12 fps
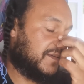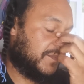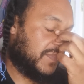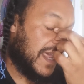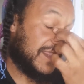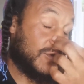
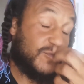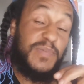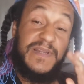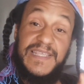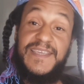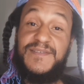brother who
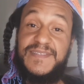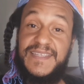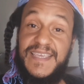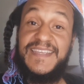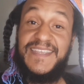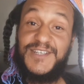
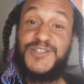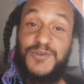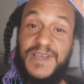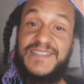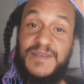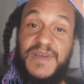believes in
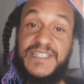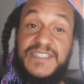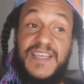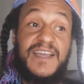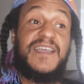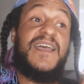Yeshua as the
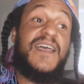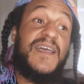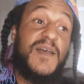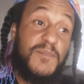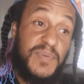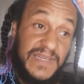Mashiach,
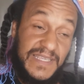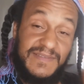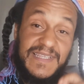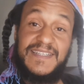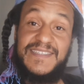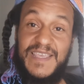
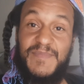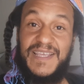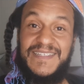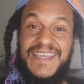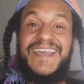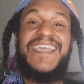believes that same
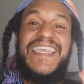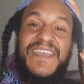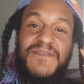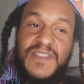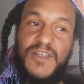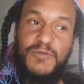idea,
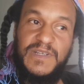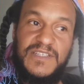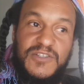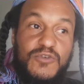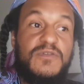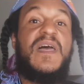even though it
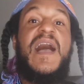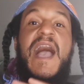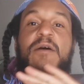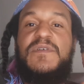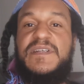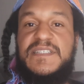is truth,
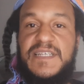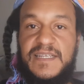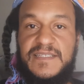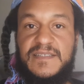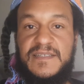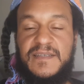I will
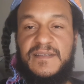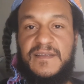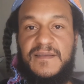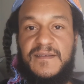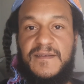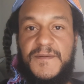reject it.
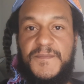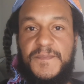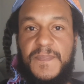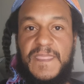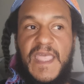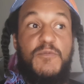
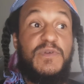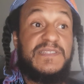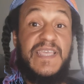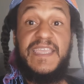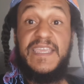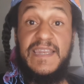And we're
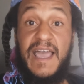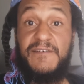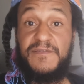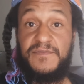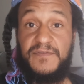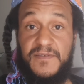saying
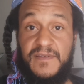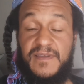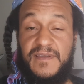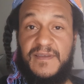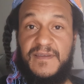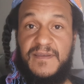enough.
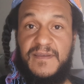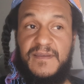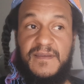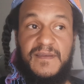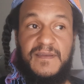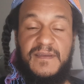
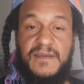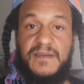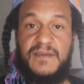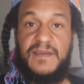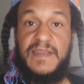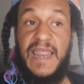
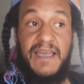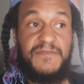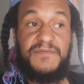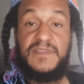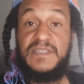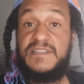
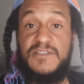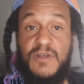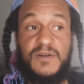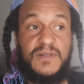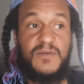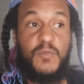Enough. This is
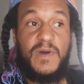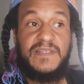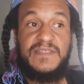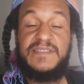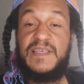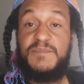not what
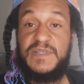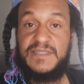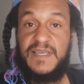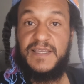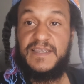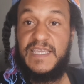it is that
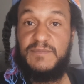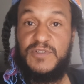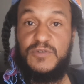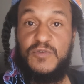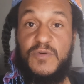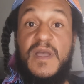Messiah came
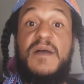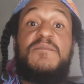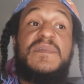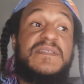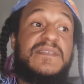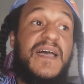to do.
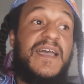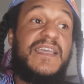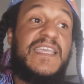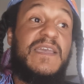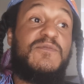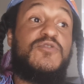Messiah
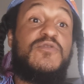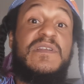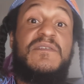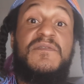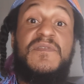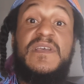came to
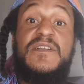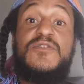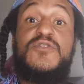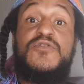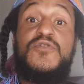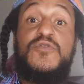
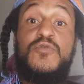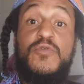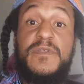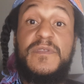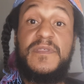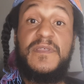reveal
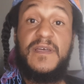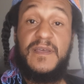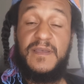truth.